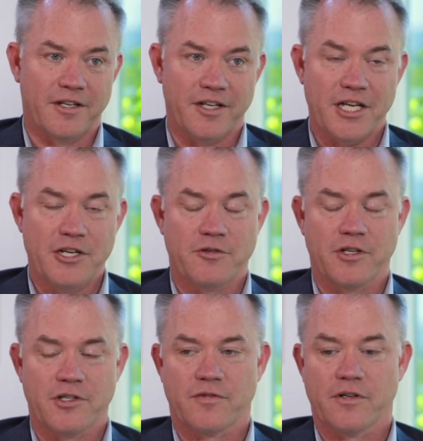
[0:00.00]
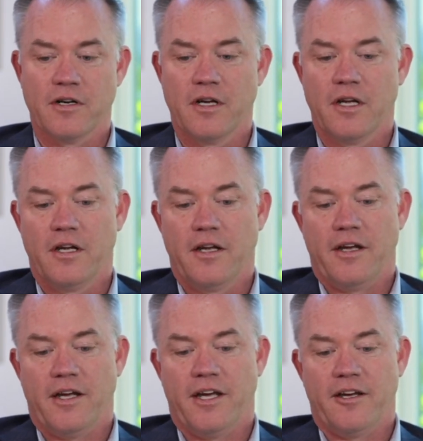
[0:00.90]
e-transfer.
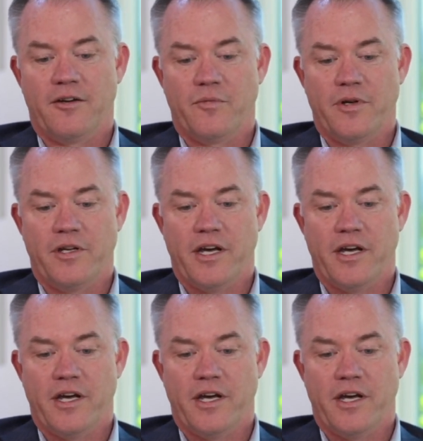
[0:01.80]
And we